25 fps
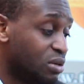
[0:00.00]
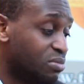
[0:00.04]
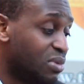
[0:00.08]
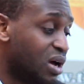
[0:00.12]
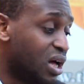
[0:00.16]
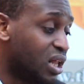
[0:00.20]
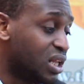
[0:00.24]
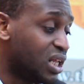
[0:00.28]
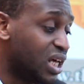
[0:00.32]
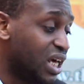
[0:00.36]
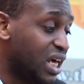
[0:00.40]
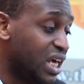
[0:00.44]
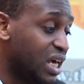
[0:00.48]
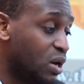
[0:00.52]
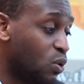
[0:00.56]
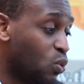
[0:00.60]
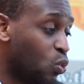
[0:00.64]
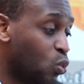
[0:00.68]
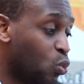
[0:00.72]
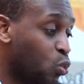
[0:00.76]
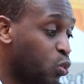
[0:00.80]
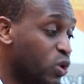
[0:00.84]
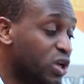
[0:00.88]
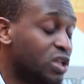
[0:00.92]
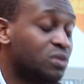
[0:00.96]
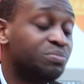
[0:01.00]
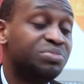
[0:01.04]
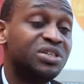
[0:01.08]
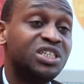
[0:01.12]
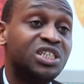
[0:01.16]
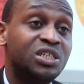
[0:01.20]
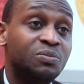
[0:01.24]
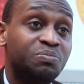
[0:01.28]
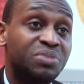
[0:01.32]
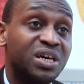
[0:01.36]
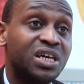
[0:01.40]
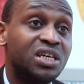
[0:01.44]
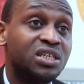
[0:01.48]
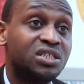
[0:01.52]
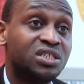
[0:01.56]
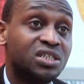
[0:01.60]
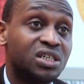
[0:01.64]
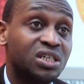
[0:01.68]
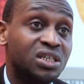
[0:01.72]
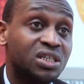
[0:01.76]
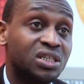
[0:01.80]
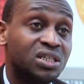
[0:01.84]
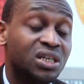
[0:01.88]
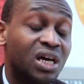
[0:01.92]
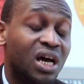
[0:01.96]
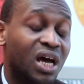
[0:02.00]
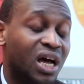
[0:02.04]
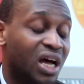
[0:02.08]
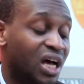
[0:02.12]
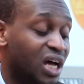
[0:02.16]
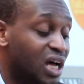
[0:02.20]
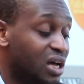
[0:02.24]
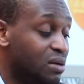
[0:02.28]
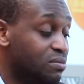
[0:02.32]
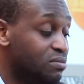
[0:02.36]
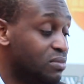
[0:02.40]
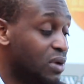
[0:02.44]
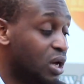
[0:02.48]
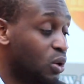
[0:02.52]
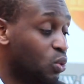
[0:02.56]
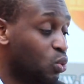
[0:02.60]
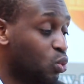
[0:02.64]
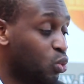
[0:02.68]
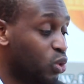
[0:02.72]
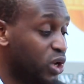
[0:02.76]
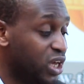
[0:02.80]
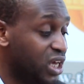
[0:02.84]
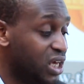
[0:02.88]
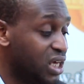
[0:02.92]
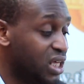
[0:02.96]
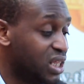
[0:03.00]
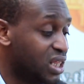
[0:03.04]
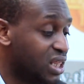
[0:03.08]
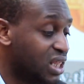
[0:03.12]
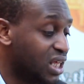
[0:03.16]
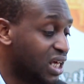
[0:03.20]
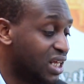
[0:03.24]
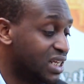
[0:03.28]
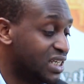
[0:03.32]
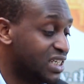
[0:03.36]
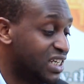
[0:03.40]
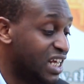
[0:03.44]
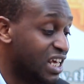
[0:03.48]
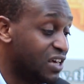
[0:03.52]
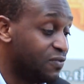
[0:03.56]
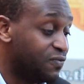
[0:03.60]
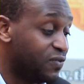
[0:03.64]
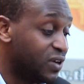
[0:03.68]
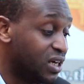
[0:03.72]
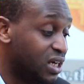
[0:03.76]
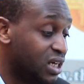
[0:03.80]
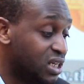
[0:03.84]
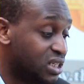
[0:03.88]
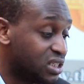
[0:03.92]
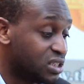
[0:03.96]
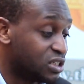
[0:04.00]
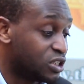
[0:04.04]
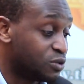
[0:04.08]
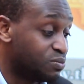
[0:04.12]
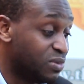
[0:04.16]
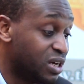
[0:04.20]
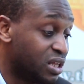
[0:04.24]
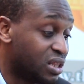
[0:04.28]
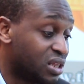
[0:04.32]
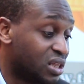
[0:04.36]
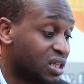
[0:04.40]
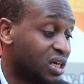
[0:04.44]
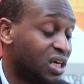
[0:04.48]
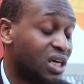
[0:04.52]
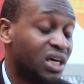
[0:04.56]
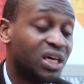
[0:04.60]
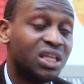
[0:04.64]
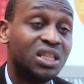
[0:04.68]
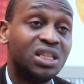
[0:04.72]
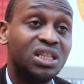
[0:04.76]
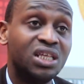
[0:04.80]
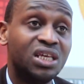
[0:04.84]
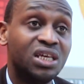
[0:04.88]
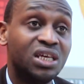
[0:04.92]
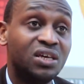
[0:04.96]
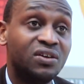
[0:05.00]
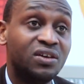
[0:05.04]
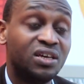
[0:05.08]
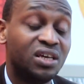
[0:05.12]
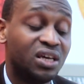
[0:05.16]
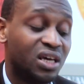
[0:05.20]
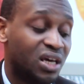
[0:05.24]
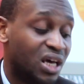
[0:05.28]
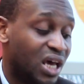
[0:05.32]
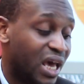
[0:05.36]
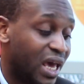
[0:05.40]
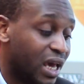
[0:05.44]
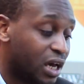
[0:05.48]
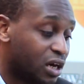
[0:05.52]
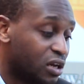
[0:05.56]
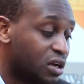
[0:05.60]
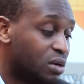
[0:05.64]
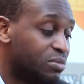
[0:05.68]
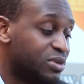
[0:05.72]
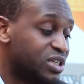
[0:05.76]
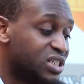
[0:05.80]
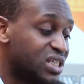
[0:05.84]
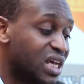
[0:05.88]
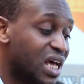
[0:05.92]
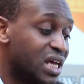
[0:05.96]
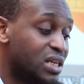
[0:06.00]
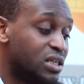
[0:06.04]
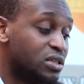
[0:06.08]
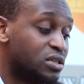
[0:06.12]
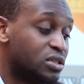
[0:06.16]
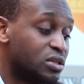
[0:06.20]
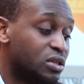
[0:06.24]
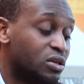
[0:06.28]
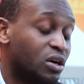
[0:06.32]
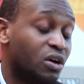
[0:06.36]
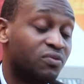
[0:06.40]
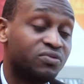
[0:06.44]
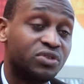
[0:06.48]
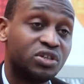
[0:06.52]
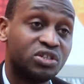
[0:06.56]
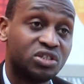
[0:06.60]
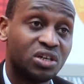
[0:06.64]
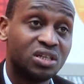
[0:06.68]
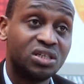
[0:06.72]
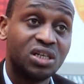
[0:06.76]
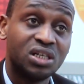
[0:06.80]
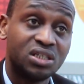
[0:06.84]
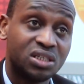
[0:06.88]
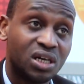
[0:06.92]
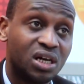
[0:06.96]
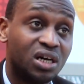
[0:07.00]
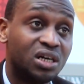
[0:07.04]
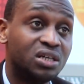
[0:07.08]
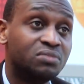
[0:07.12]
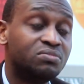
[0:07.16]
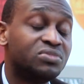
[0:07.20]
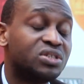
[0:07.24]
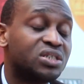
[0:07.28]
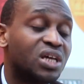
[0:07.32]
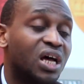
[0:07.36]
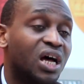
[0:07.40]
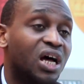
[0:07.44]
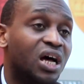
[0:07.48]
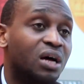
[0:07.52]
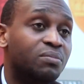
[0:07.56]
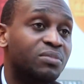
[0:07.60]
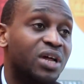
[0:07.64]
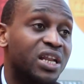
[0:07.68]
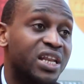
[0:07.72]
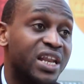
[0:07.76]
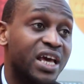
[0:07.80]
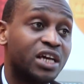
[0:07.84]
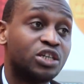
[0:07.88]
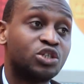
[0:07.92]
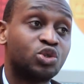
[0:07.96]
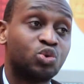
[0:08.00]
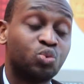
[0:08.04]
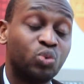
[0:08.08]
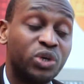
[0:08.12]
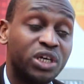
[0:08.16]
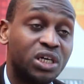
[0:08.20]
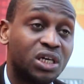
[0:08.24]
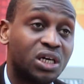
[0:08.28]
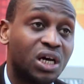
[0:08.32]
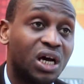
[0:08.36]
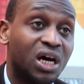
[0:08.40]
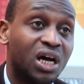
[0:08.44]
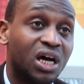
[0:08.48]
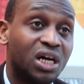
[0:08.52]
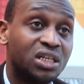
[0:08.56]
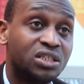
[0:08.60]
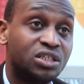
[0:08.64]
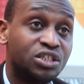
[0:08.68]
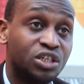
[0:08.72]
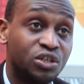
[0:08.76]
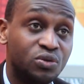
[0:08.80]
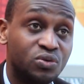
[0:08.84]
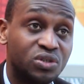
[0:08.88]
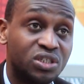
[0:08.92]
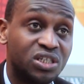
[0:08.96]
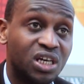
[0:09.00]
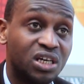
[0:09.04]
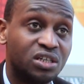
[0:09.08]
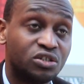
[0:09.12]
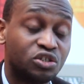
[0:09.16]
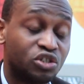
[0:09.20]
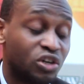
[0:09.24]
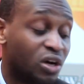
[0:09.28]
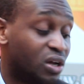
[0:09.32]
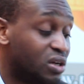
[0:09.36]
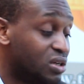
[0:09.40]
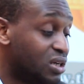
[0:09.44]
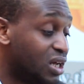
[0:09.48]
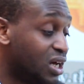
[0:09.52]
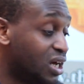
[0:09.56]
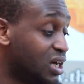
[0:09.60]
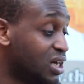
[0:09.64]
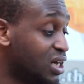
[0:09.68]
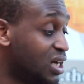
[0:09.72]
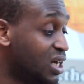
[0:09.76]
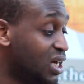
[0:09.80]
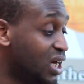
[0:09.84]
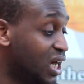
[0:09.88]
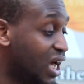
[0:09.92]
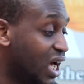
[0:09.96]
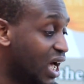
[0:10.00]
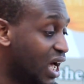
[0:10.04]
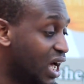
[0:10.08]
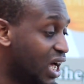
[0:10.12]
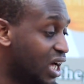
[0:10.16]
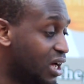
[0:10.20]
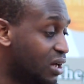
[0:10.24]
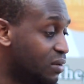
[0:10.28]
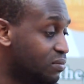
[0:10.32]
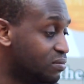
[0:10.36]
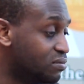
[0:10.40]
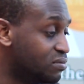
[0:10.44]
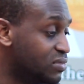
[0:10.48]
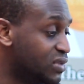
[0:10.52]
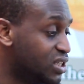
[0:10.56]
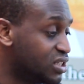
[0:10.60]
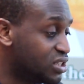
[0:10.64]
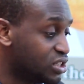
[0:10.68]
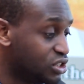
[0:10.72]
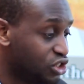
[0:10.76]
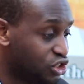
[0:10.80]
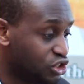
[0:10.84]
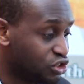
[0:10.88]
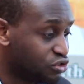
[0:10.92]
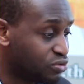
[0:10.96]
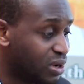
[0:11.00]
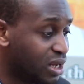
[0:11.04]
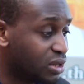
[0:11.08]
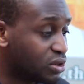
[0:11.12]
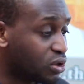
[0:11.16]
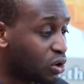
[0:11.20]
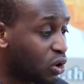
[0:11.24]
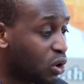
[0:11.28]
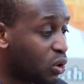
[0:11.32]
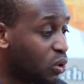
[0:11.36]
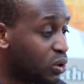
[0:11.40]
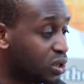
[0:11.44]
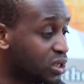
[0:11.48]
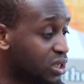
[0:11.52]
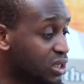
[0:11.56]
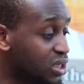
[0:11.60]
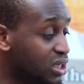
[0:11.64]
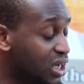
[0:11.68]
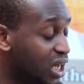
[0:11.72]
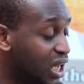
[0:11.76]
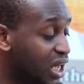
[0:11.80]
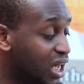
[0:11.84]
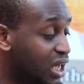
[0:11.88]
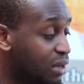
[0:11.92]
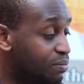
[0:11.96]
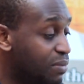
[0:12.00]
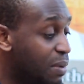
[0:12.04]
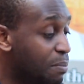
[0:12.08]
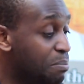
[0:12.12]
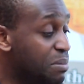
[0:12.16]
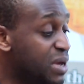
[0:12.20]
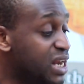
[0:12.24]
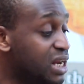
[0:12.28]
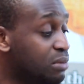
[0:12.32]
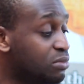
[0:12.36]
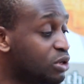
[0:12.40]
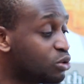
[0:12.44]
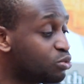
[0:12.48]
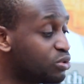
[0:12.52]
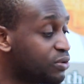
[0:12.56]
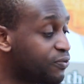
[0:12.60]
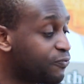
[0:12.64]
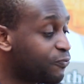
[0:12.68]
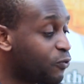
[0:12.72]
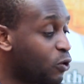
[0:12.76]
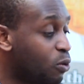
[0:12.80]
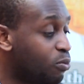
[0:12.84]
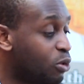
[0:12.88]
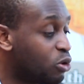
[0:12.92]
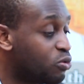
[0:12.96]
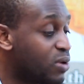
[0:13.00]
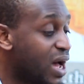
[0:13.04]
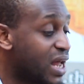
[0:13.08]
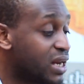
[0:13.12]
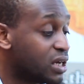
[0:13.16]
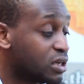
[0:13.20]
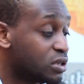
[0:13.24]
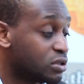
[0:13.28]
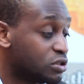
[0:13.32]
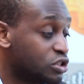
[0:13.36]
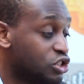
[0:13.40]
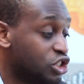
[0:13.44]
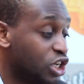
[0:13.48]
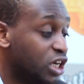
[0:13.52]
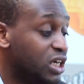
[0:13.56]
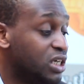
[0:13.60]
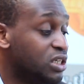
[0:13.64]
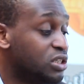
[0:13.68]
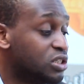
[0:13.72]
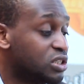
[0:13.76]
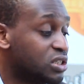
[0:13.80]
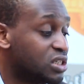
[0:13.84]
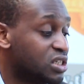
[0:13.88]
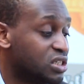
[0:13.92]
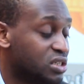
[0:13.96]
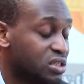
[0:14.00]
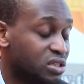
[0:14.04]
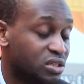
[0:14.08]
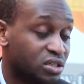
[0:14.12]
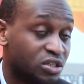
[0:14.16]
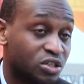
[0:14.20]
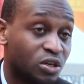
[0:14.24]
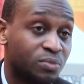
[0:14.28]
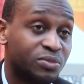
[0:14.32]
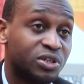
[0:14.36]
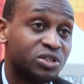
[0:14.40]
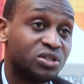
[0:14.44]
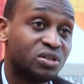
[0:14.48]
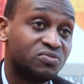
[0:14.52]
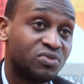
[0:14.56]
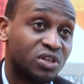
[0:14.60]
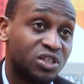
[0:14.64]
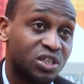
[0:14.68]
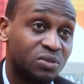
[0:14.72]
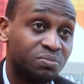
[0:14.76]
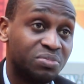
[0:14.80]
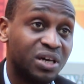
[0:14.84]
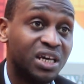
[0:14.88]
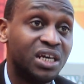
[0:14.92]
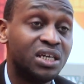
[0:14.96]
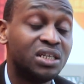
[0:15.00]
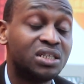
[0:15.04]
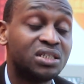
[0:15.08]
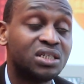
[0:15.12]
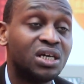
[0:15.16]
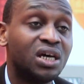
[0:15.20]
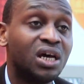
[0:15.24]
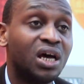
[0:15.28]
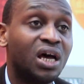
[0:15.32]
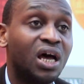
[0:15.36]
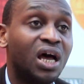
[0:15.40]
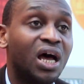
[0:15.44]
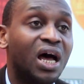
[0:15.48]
Jamal will be debating um, with David Smith, the economics editor of the Sunday Times. Um, and next week, uh, Tuesday, inshallah, um, this is just around the corner. Um, minimal reform or radical change. This is the subject of the debate.